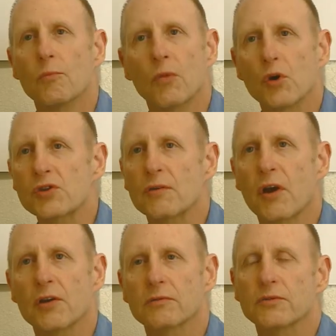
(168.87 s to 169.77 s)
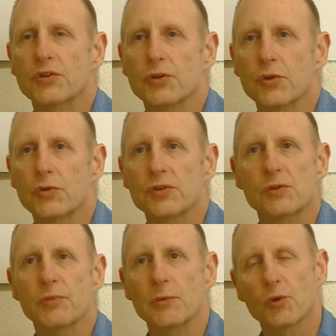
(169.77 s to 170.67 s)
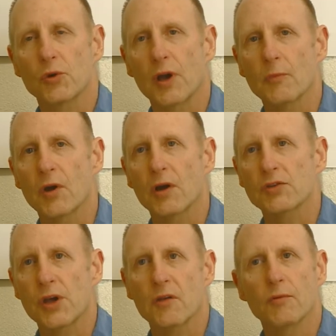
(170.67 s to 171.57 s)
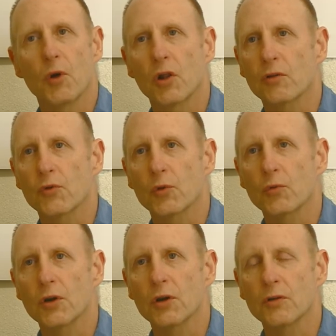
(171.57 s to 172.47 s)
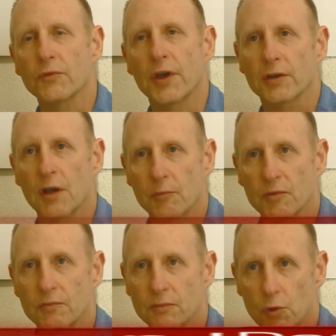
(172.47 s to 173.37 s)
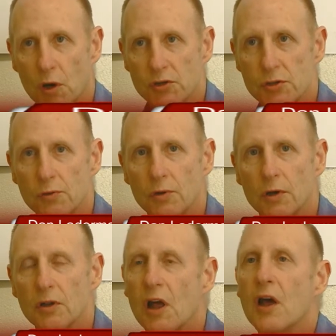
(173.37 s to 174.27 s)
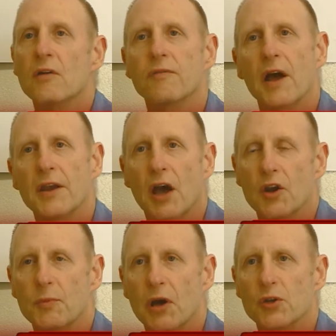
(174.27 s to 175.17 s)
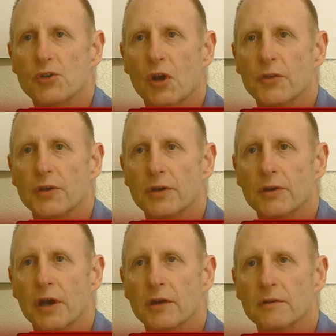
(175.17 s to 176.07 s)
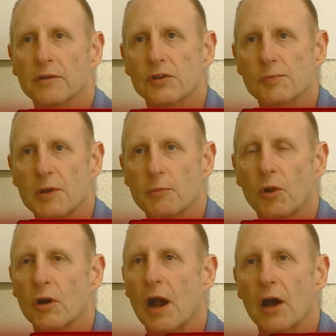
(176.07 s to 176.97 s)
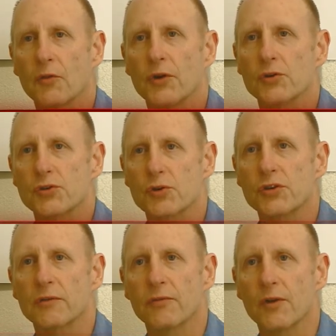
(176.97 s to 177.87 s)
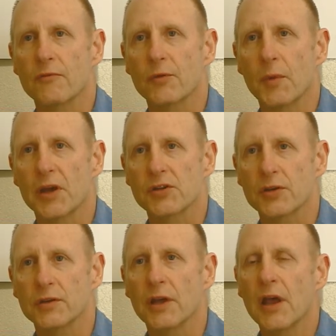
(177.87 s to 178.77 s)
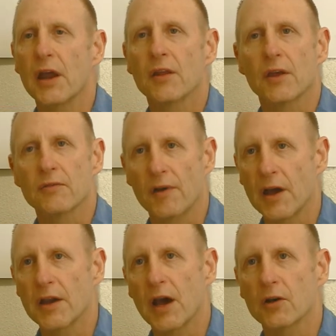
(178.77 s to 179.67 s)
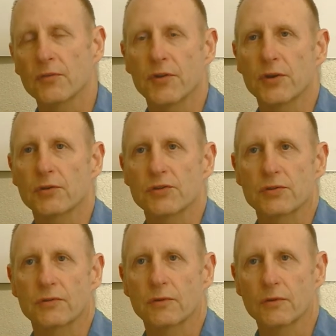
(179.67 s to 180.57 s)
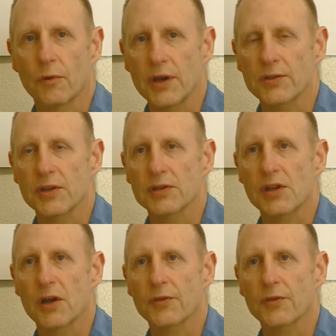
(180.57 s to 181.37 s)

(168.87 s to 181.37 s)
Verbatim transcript: Most of our students and people who come to our site from all over the world and come to, to our school find out about us on the internet, because people are out there searching for information. They find out that there's great things out